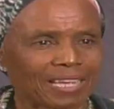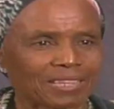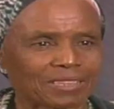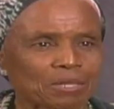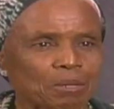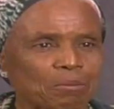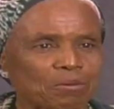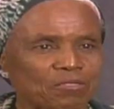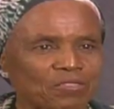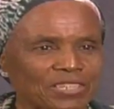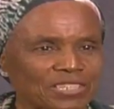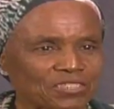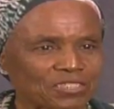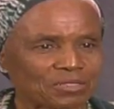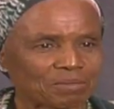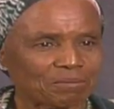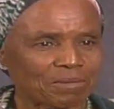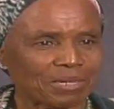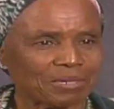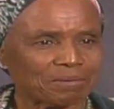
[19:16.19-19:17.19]
The
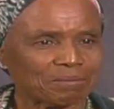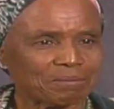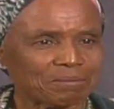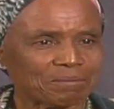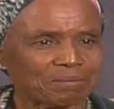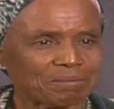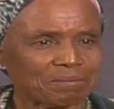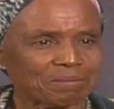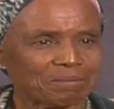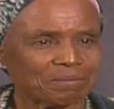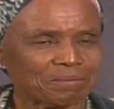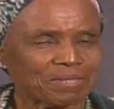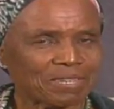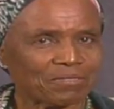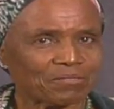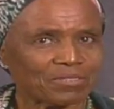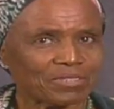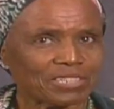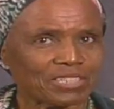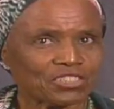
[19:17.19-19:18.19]
professional
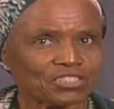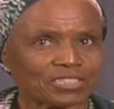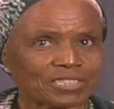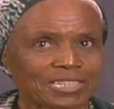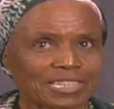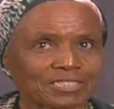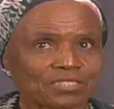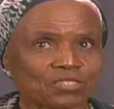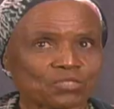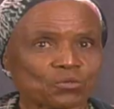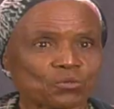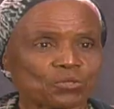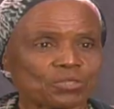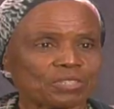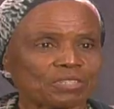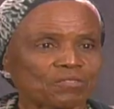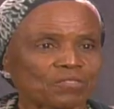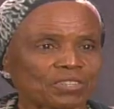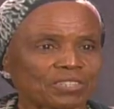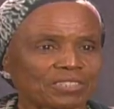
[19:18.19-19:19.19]
definition, that's so
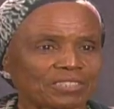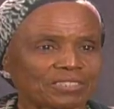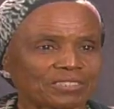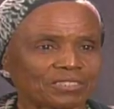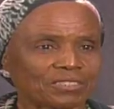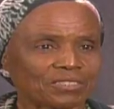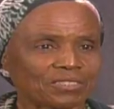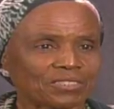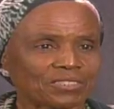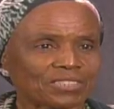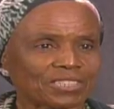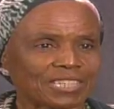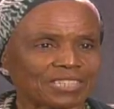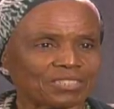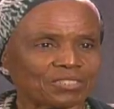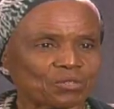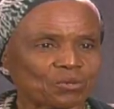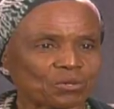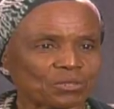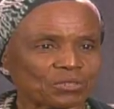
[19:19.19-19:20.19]
difficult to tell
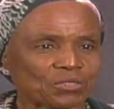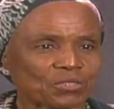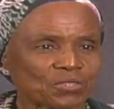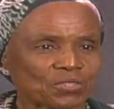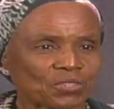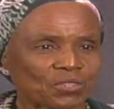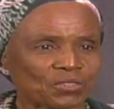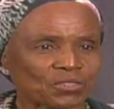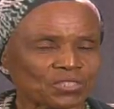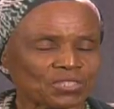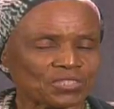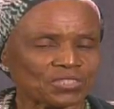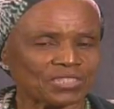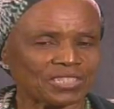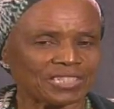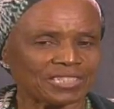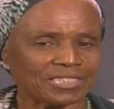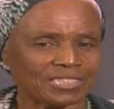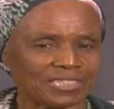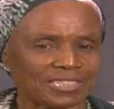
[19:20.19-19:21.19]
you or to
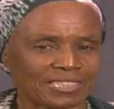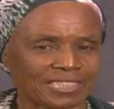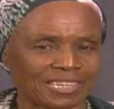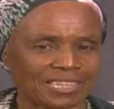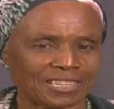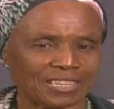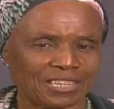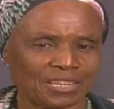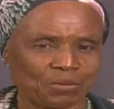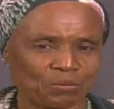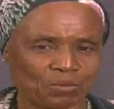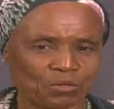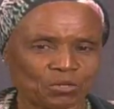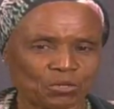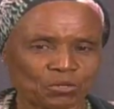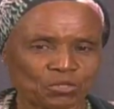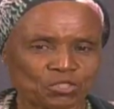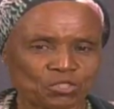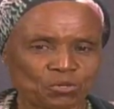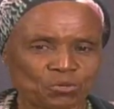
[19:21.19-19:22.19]
say it in
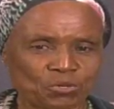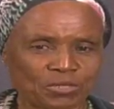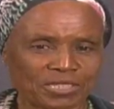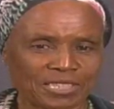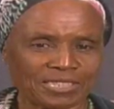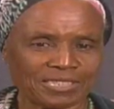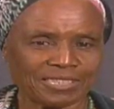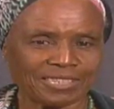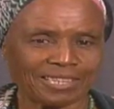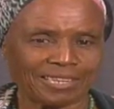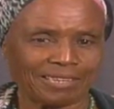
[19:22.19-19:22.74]
without using